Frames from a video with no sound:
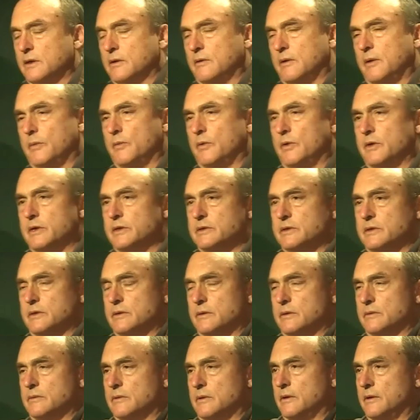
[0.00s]
So I'm going
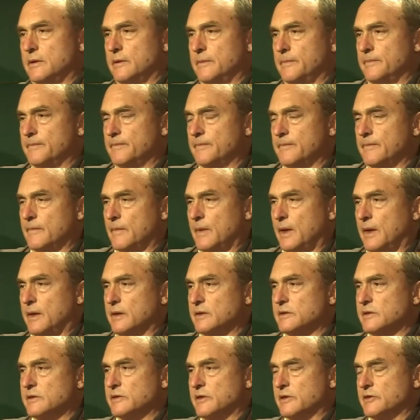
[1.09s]
to, um,
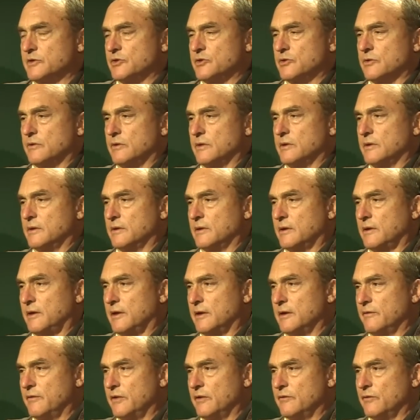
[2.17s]
this is a short
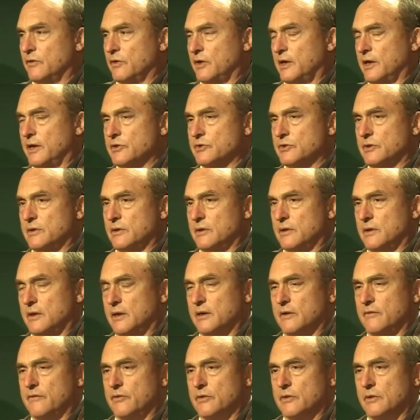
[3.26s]
kind of invocation,
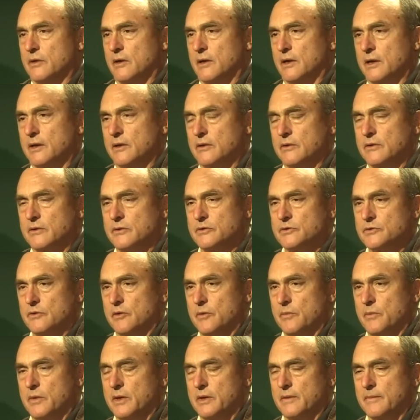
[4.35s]
and if you'd like, you can
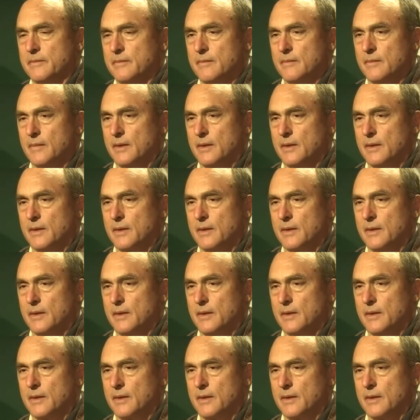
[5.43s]
join me.